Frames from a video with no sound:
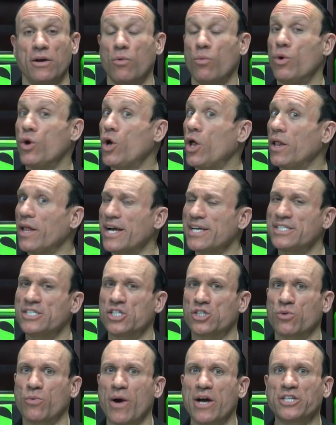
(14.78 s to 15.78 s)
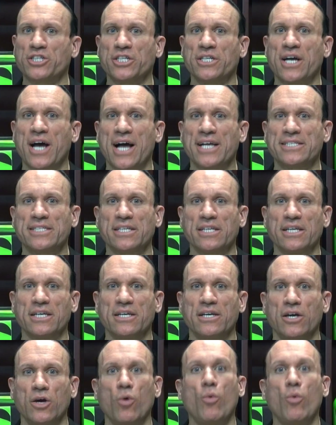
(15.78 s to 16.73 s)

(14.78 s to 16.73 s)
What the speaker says: We all ask this question constantly.